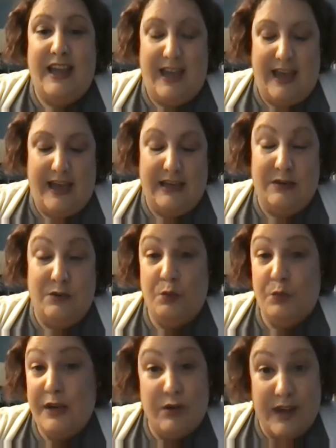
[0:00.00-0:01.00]
and
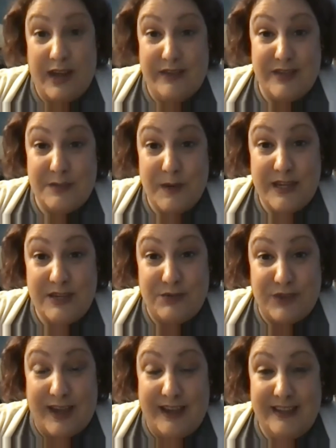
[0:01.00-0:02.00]
we don't have the space for
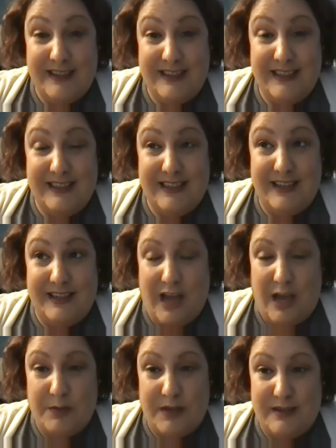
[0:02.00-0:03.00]
that on
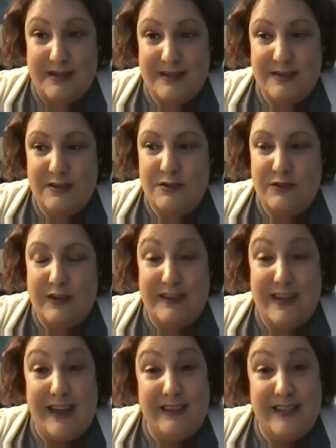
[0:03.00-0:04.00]
Hopkins. So then
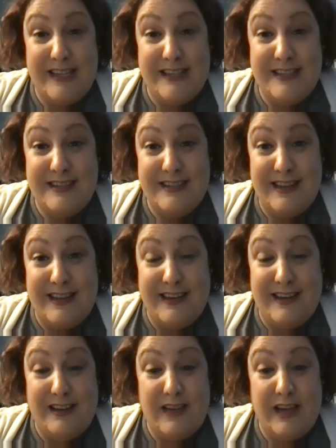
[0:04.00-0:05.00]
that leads uh,
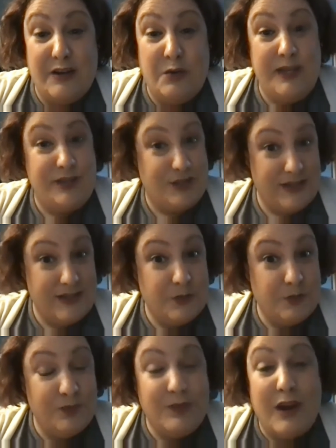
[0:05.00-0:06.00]
a lot of questions.
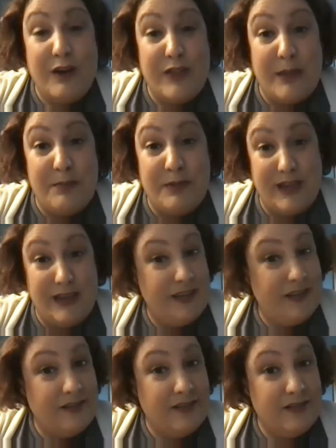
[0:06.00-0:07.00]
Are they
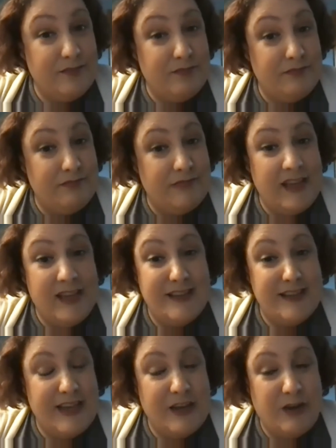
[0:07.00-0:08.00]
planning to
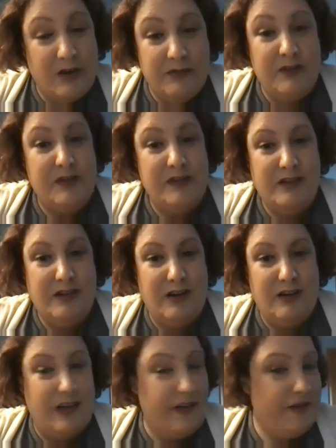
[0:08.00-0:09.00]
take over
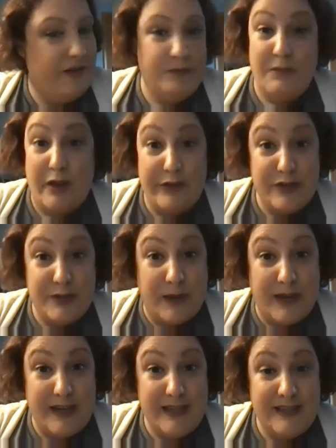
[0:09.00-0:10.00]
other other
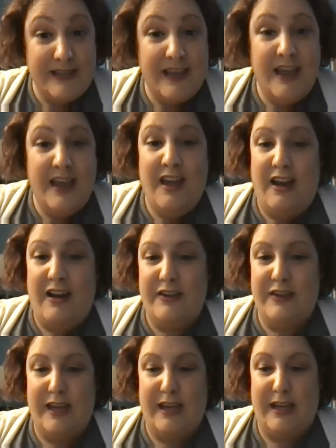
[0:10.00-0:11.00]
space? Are
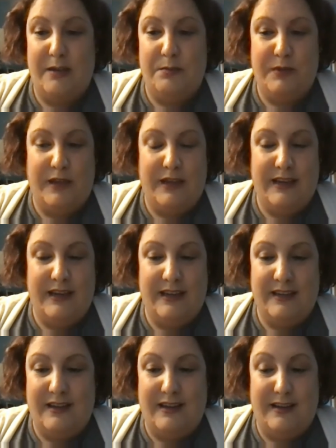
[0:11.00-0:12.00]
they
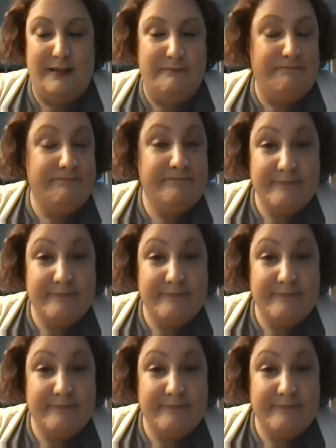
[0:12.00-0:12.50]
planning um,